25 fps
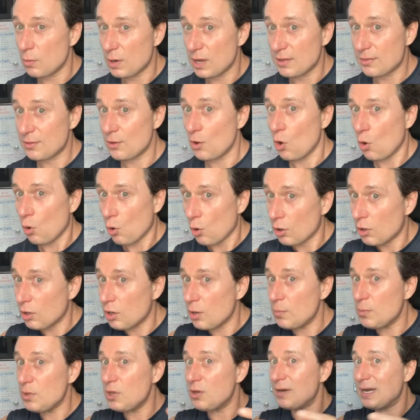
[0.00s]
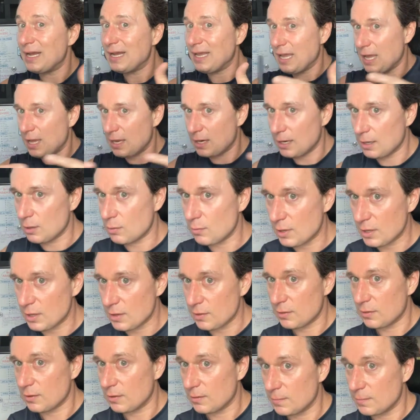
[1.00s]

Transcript: with or communicating with.